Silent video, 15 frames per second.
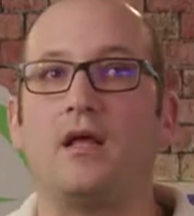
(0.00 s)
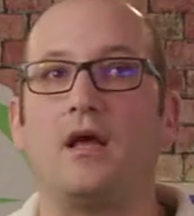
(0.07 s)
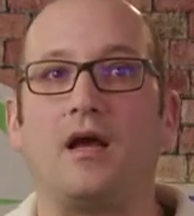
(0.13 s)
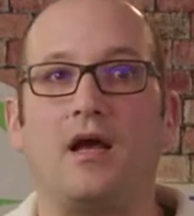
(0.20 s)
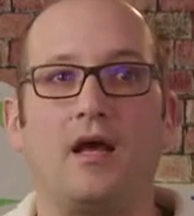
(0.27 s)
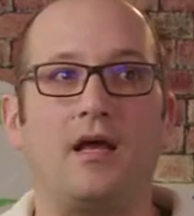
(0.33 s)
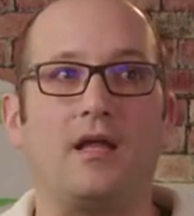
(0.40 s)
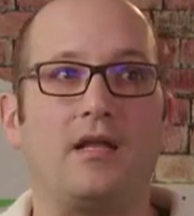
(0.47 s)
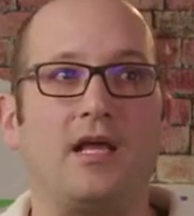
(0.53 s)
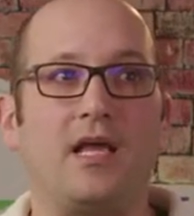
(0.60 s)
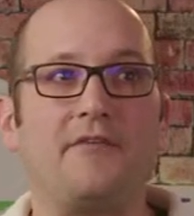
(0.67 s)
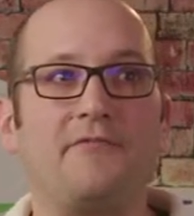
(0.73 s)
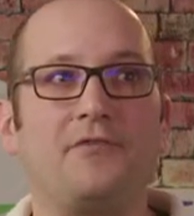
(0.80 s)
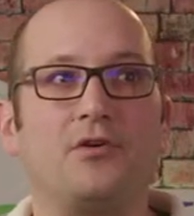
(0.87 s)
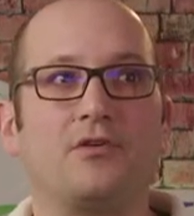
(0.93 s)
Uh,
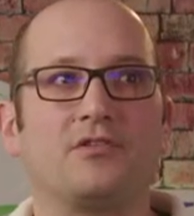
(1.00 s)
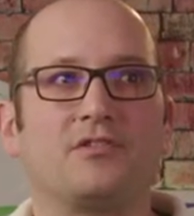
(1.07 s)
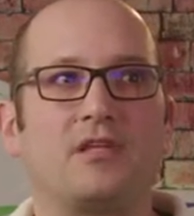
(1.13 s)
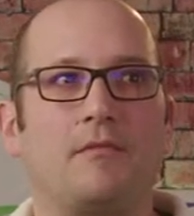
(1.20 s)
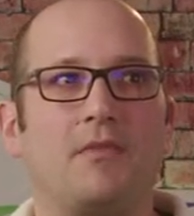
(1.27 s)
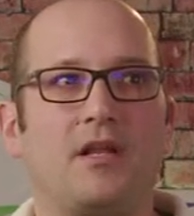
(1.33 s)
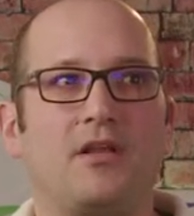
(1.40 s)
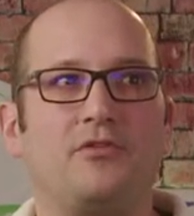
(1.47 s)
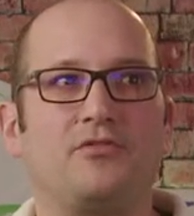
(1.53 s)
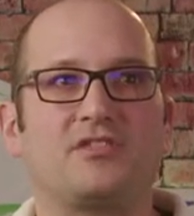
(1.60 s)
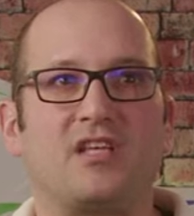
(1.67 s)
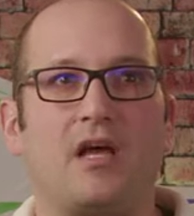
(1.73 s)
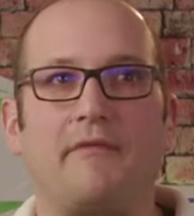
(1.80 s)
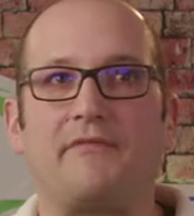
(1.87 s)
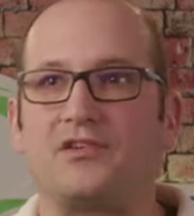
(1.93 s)
if you're somebody who
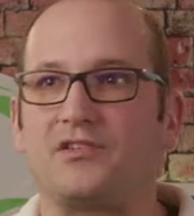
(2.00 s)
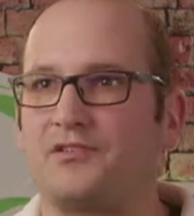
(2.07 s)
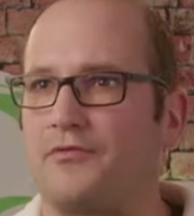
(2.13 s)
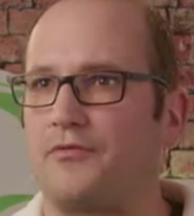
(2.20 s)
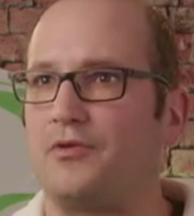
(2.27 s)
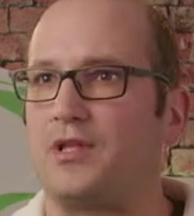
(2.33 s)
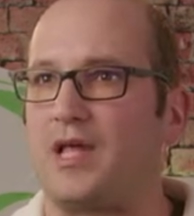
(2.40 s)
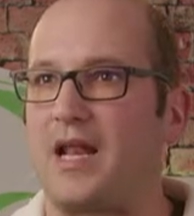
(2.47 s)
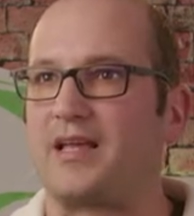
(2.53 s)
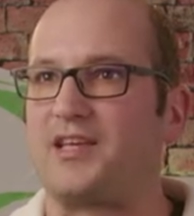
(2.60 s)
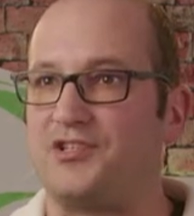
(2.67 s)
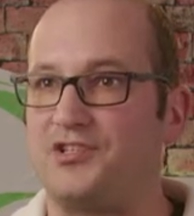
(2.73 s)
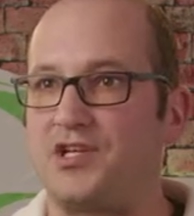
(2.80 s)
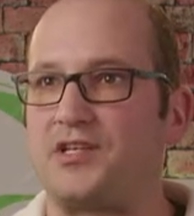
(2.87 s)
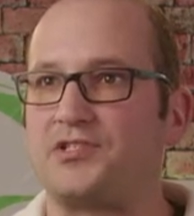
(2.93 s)
suffers through a lot of
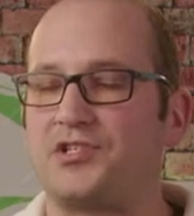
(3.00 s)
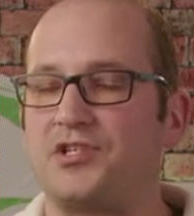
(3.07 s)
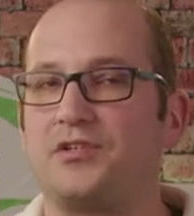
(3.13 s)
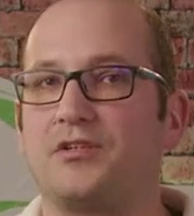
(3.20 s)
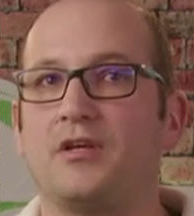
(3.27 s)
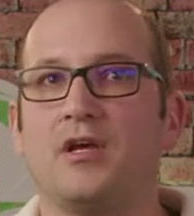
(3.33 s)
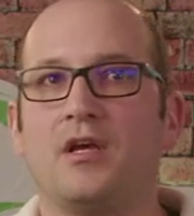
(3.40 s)
congestion,